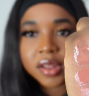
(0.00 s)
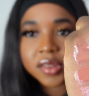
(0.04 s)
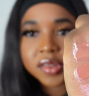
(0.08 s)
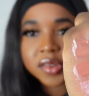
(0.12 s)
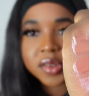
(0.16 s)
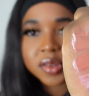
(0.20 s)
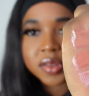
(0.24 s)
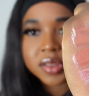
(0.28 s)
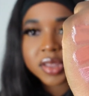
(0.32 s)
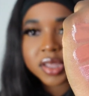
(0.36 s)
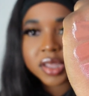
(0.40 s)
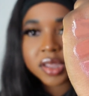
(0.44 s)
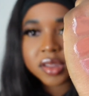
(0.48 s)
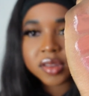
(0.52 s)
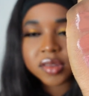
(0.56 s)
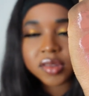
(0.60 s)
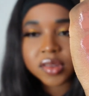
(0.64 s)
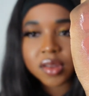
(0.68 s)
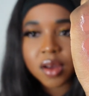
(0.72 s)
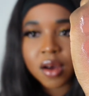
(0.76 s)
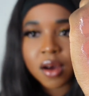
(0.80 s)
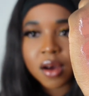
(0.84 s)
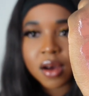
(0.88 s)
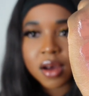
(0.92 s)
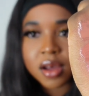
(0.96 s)
So these
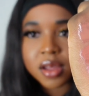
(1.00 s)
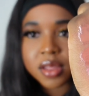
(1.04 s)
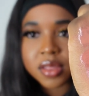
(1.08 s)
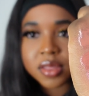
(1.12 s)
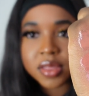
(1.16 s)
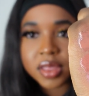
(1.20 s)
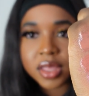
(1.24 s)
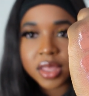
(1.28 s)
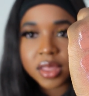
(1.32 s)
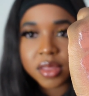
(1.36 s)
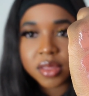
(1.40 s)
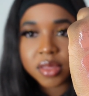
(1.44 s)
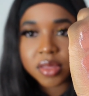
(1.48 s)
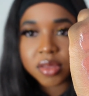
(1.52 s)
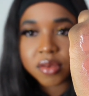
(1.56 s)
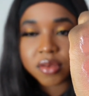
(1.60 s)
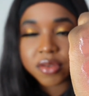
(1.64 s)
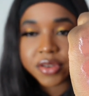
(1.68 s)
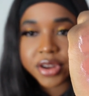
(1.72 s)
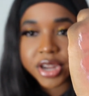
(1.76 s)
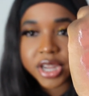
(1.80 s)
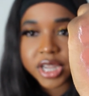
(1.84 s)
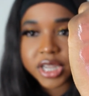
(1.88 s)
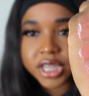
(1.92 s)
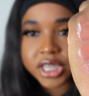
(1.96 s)
are the
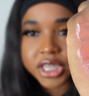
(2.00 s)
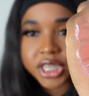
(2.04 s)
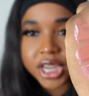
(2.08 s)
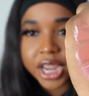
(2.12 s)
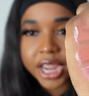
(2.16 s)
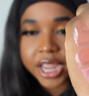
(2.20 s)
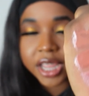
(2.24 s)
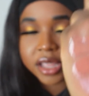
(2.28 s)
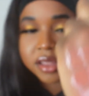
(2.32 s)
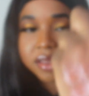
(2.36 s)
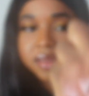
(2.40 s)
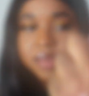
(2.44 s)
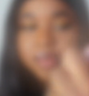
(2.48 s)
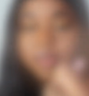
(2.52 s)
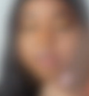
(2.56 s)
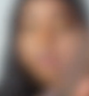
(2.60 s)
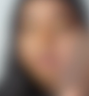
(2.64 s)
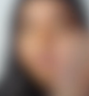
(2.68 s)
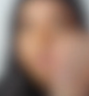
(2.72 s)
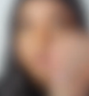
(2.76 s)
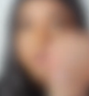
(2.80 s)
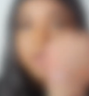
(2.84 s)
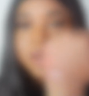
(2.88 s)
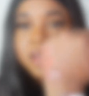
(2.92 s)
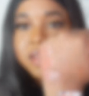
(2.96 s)
three shades. And then
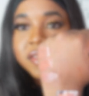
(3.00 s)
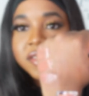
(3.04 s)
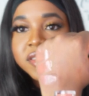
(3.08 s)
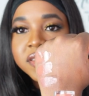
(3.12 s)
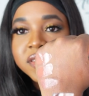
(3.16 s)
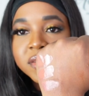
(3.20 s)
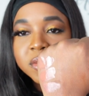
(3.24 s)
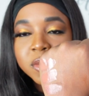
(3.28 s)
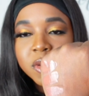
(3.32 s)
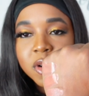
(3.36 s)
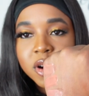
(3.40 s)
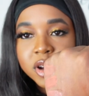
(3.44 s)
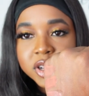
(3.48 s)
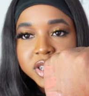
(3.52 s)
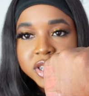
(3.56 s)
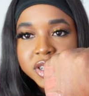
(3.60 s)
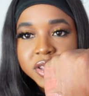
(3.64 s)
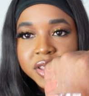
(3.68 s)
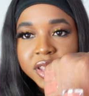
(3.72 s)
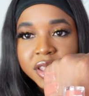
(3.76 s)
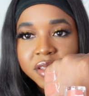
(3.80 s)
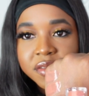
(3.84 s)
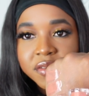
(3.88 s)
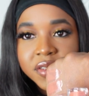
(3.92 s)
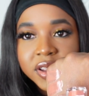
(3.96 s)
I'm going to swatch
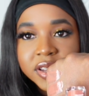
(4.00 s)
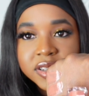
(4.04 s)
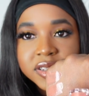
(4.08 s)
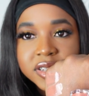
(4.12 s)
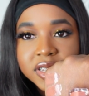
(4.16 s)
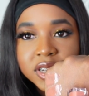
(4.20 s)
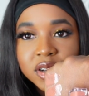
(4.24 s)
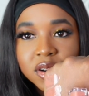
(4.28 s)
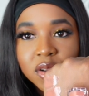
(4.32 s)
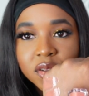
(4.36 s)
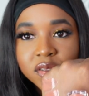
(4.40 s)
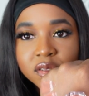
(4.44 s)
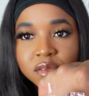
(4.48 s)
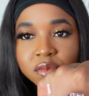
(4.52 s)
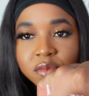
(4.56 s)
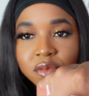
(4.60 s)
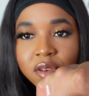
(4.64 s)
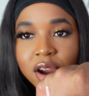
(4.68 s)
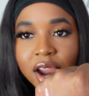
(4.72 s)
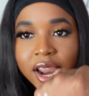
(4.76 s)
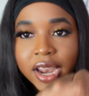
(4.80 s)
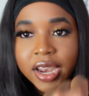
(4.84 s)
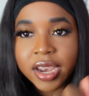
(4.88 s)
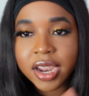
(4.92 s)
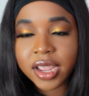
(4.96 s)
the Fenty Gloss
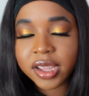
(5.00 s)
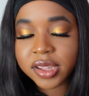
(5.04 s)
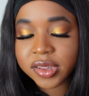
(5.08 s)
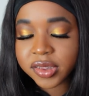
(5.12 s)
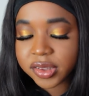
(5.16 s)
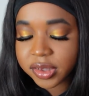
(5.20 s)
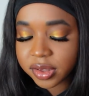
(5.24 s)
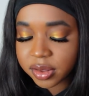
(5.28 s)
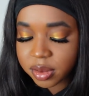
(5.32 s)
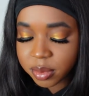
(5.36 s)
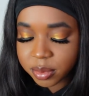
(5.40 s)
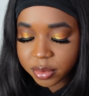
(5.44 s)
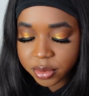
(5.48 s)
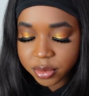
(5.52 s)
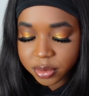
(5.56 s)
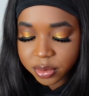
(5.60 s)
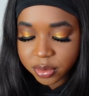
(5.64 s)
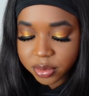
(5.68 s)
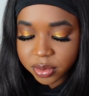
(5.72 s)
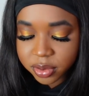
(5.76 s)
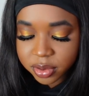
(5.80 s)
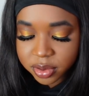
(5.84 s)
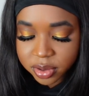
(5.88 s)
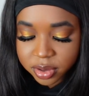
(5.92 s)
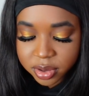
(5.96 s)
right next to them
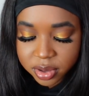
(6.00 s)
all.